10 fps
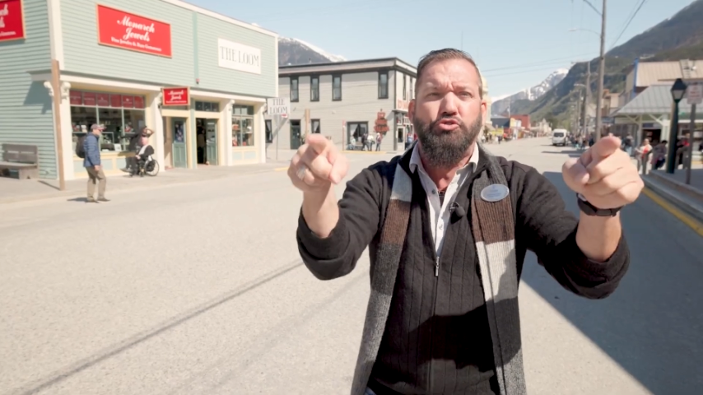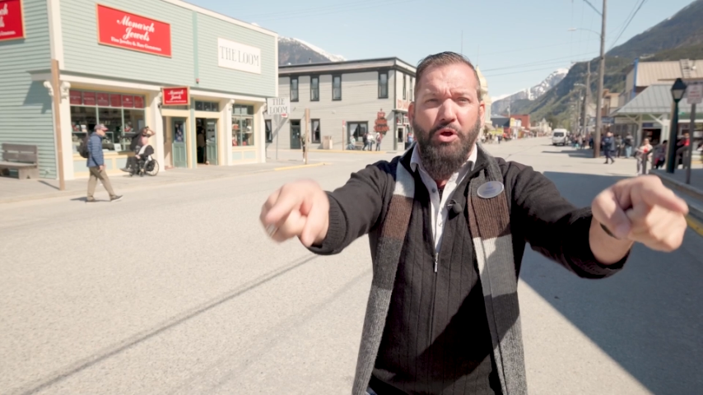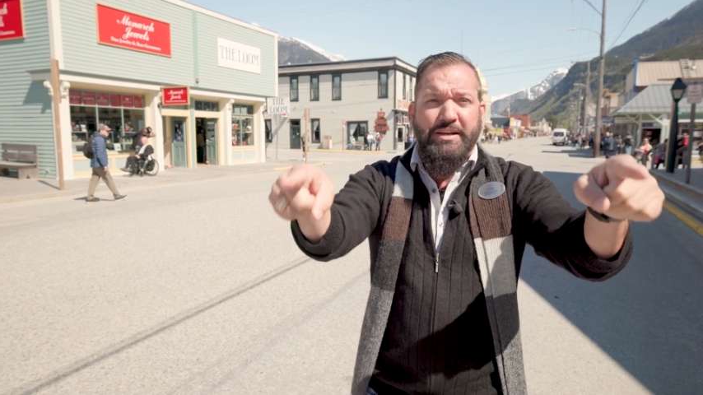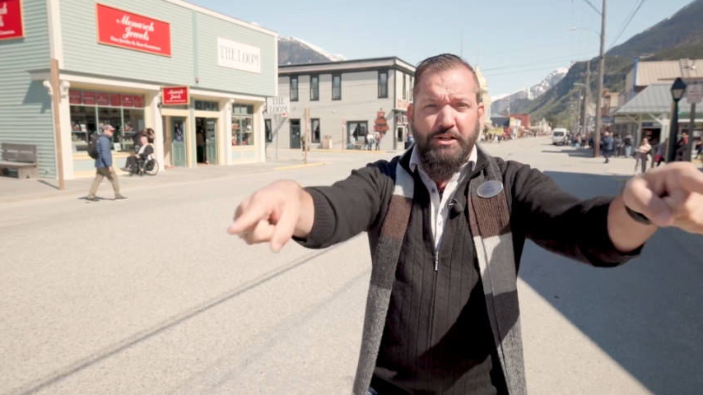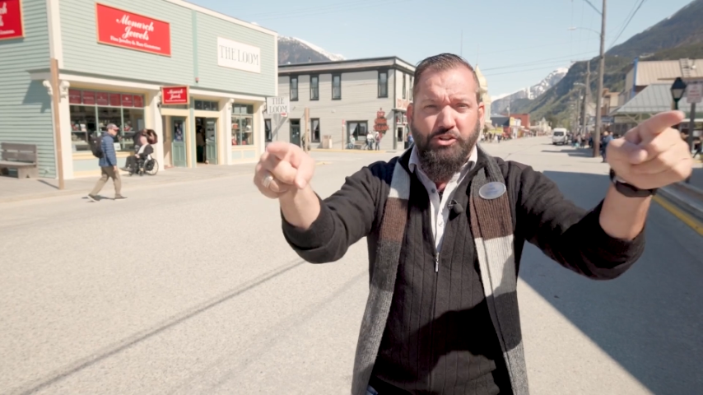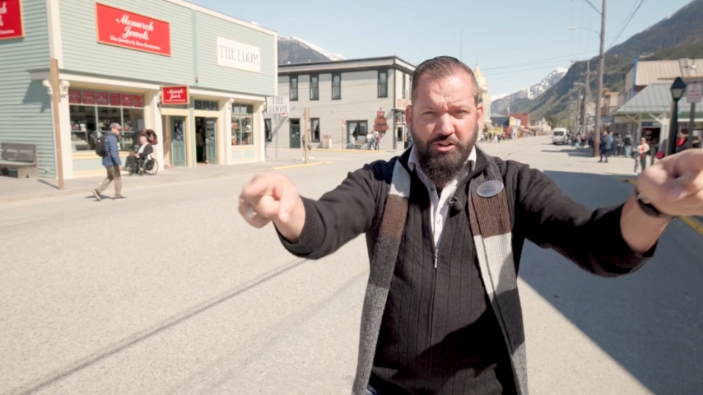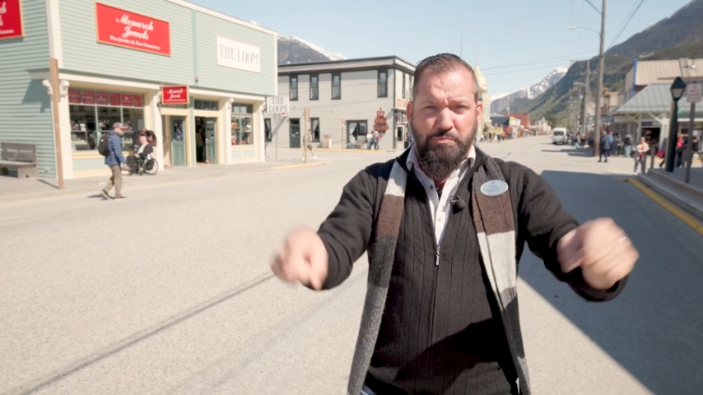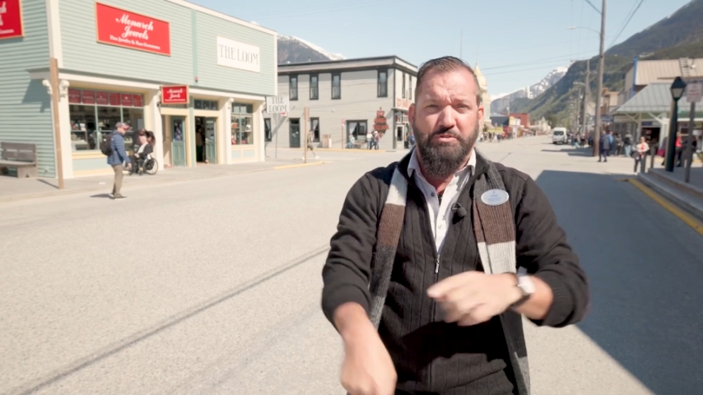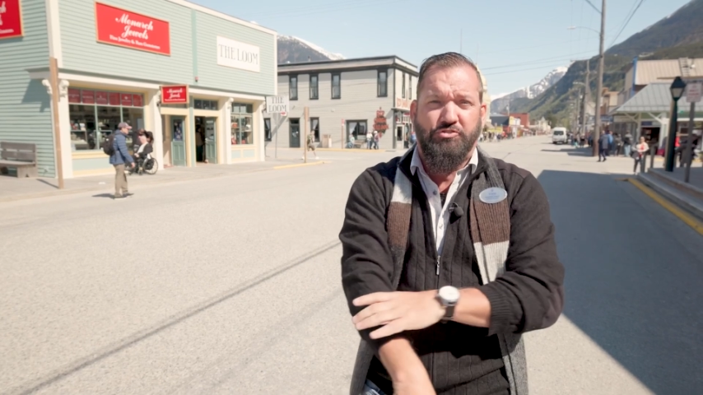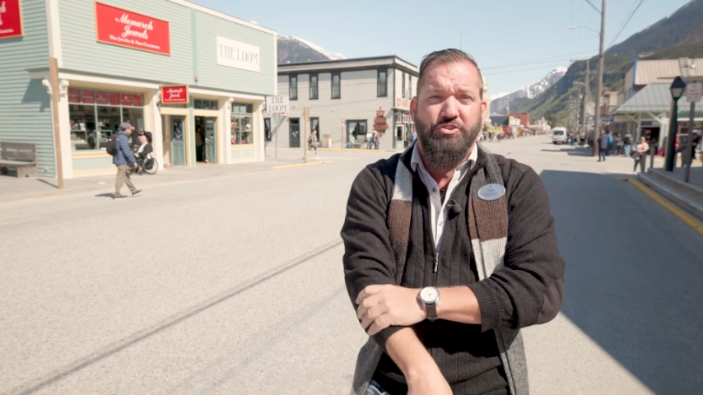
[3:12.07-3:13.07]
drank a
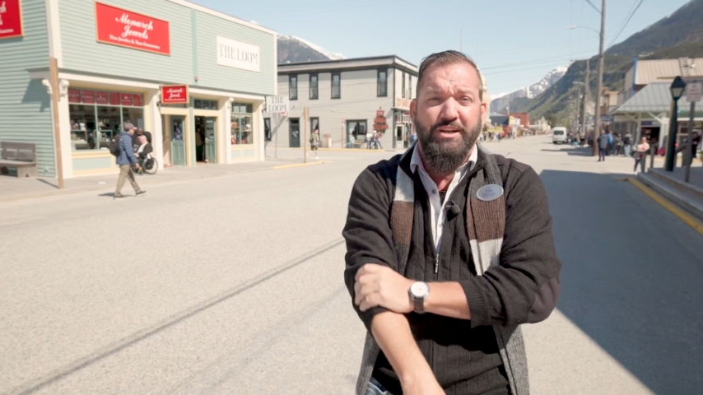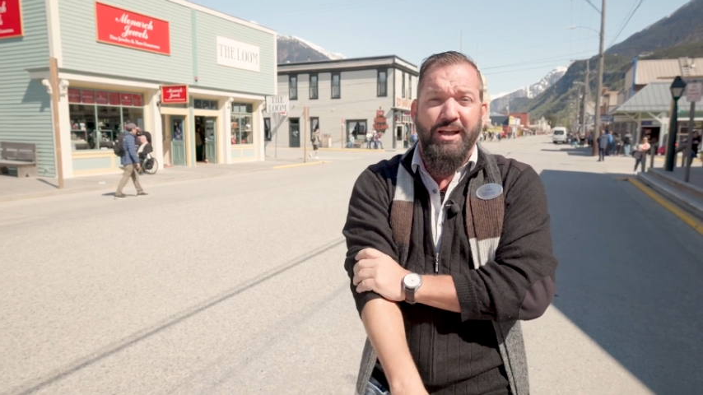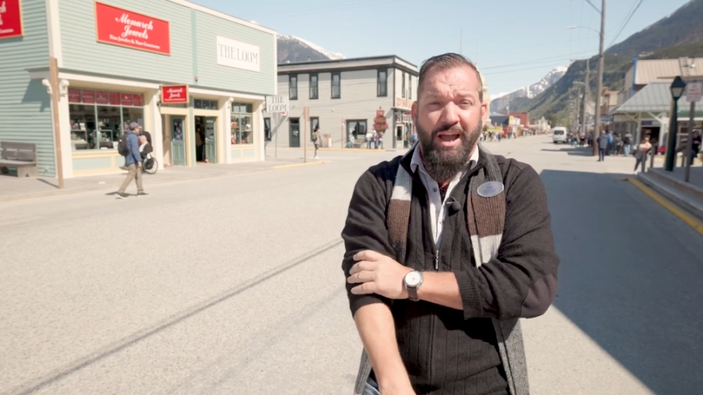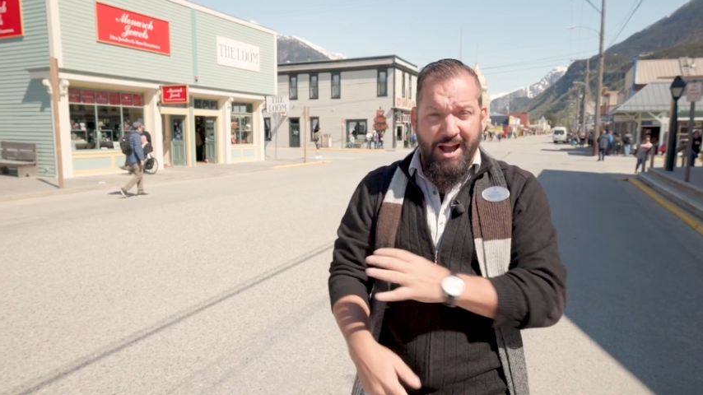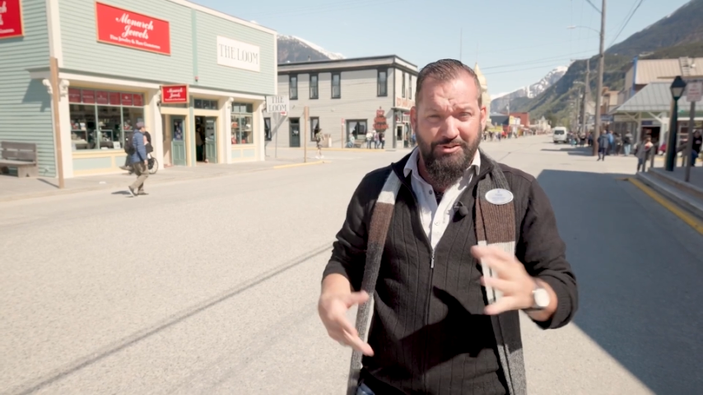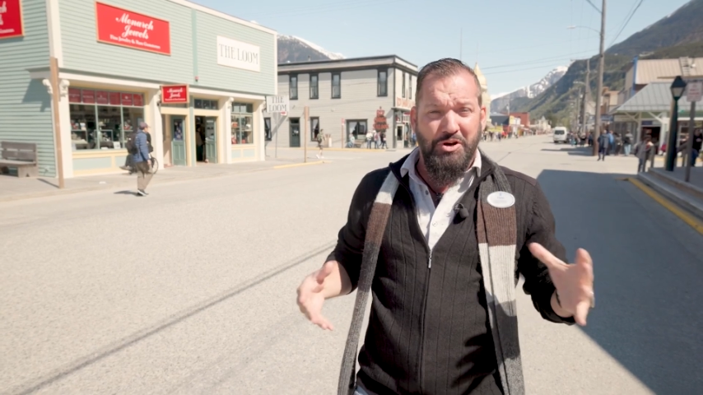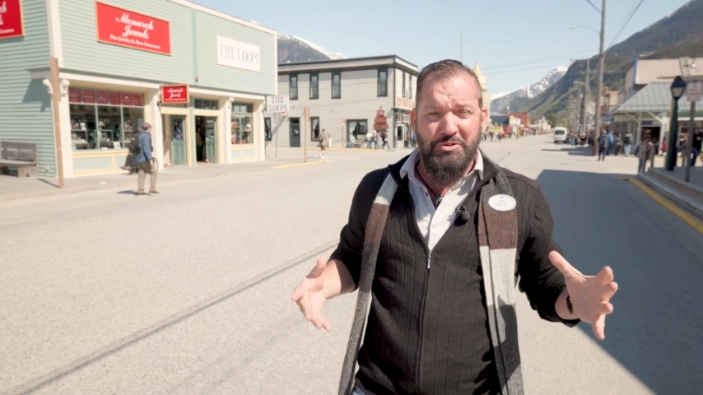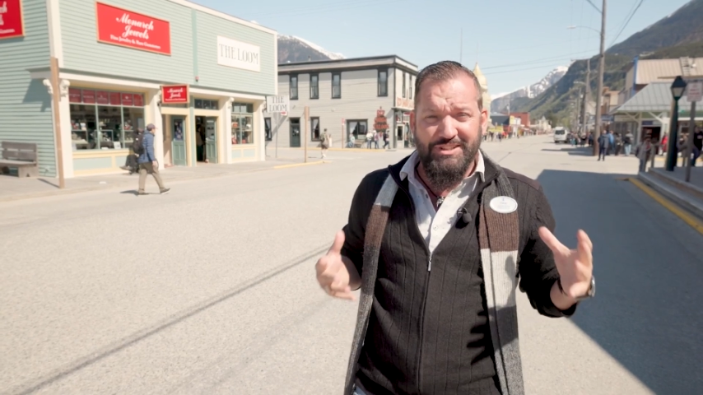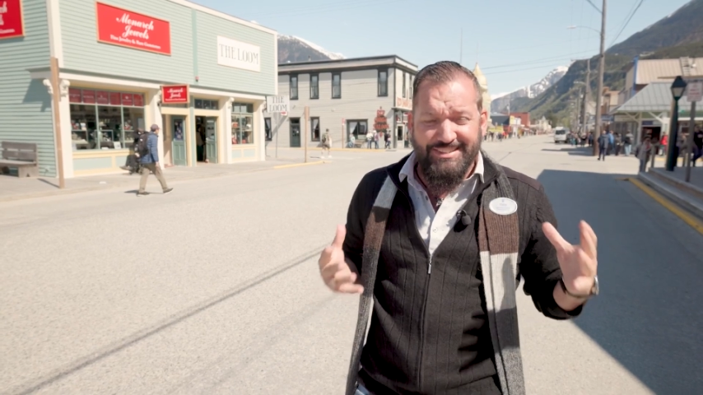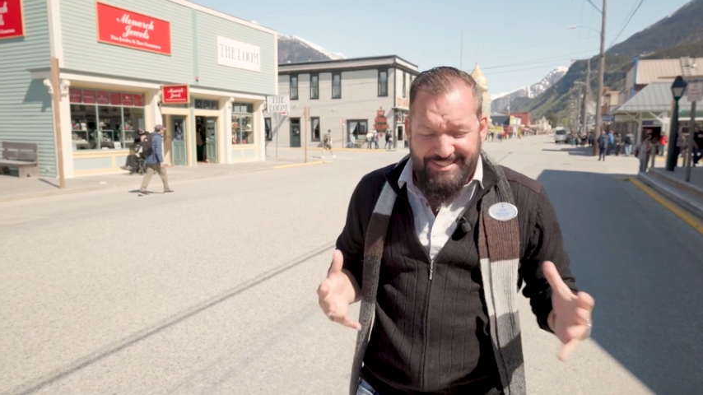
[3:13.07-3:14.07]
Christmas tree. How
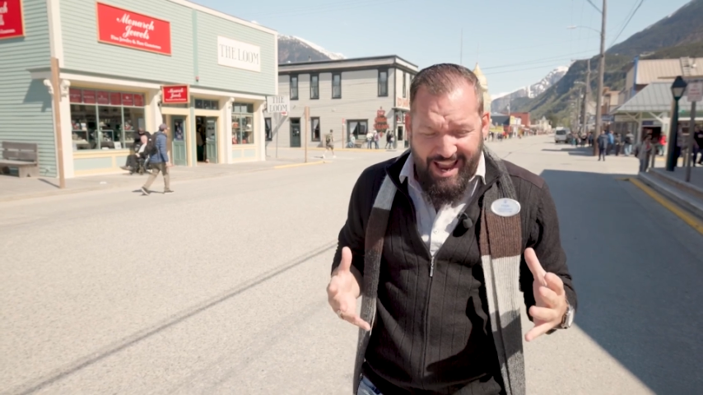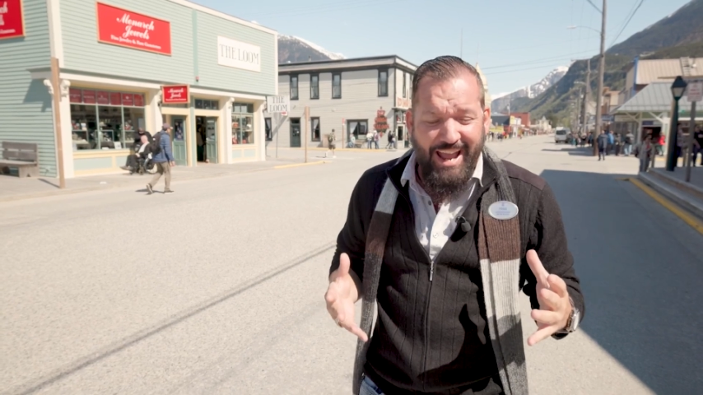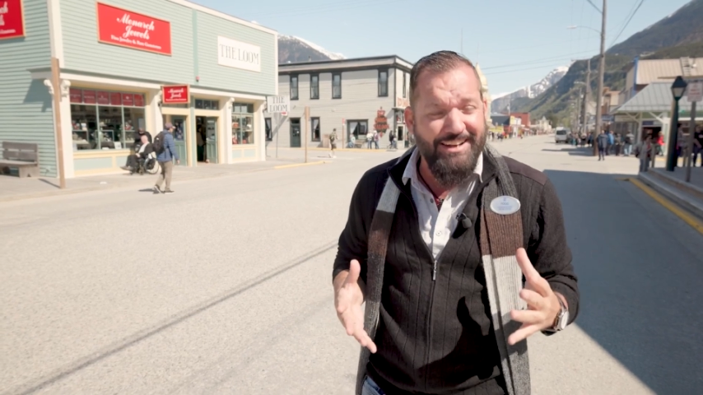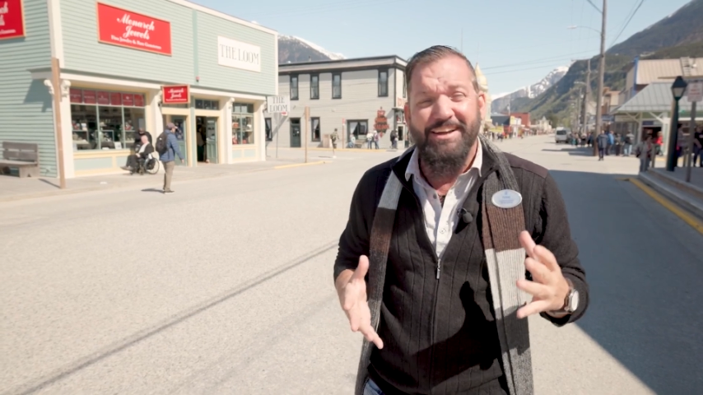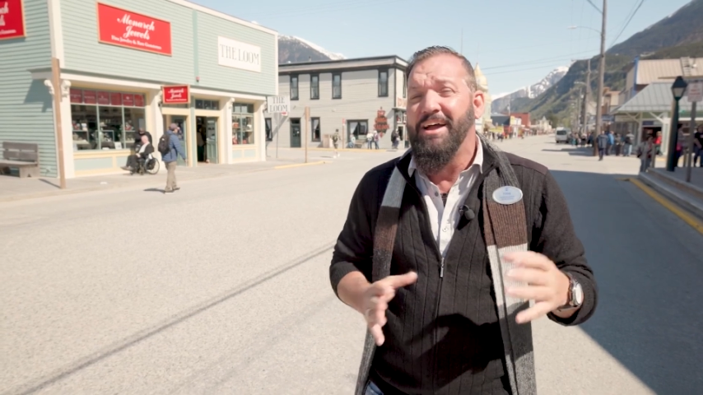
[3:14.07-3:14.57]
cool is that?